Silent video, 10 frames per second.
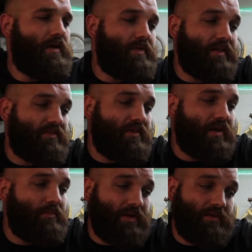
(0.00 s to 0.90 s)
That's
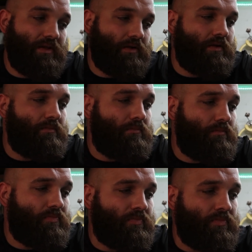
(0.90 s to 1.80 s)
not a big deal.
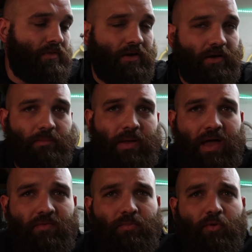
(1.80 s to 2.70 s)

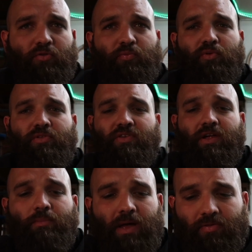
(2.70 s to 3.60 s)
Having multiple is
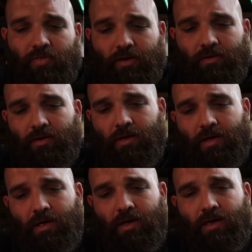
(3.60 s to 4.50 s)
not a bad thing.
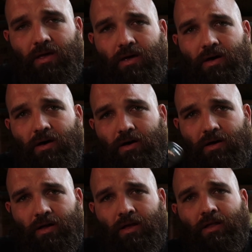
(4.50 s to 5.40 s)

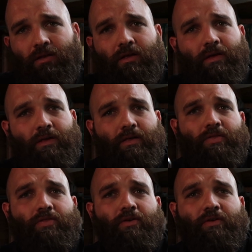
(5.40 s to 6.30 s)
And
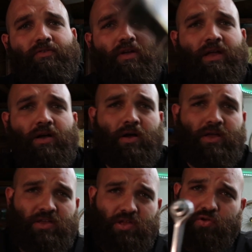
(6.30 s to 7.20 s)
there's a
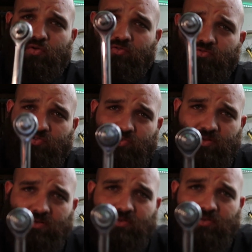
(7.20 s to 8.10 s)
huge
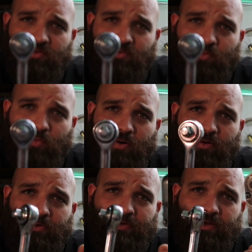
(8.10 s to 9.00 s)

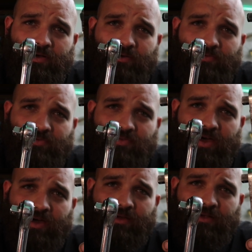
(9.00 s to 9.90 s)
world of
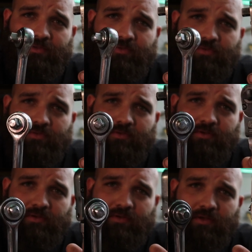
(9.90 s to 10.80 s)
sockets
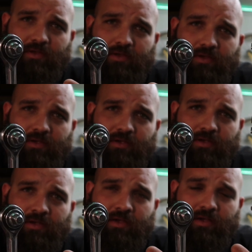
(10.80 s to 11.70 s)

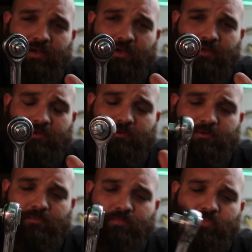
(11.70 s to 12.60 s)

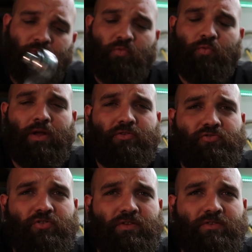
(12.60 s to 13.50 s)
and
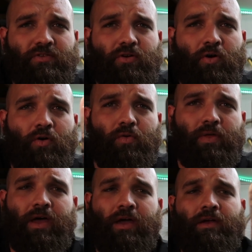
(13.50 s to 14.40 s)
wrenches and all
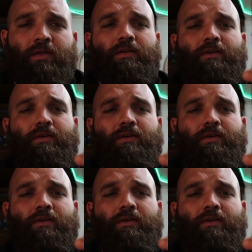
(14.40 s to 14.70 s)
that, and